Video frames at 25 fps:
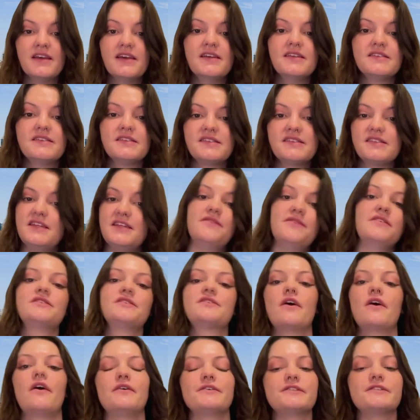Stevens
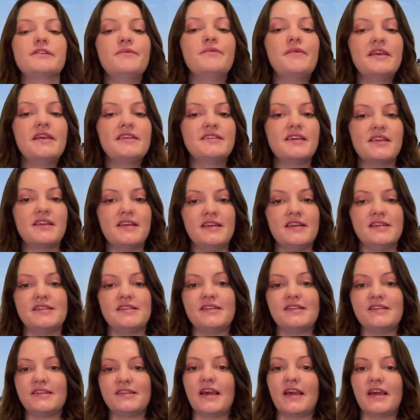also makes it easy
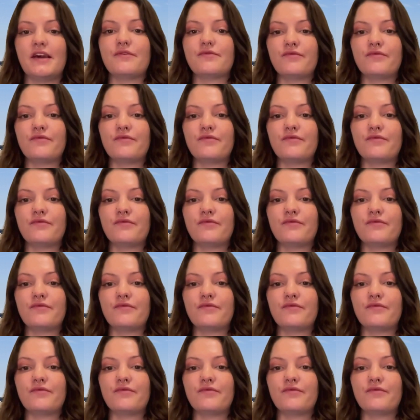to get